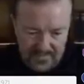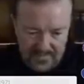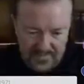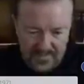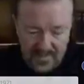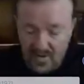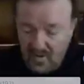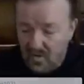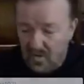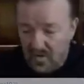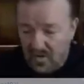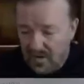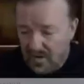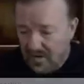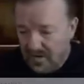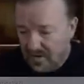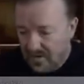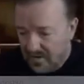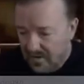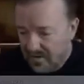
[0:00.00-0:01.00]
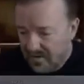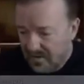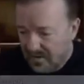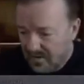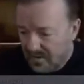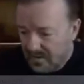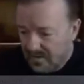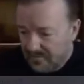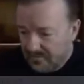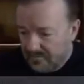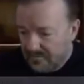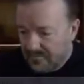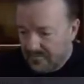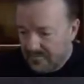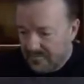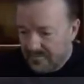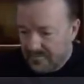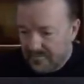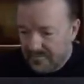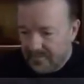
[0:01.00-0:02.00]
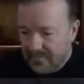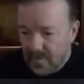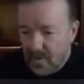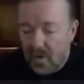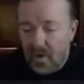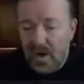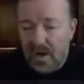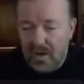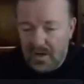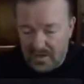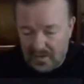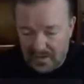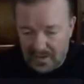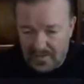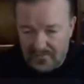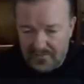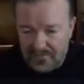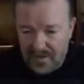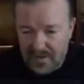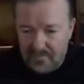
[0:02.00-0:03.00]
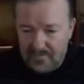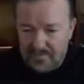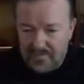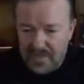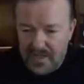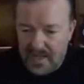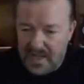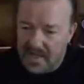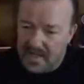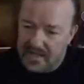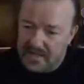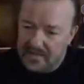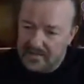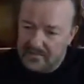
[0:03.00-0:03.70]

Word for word: Or, or could uh, I have thumbs like that?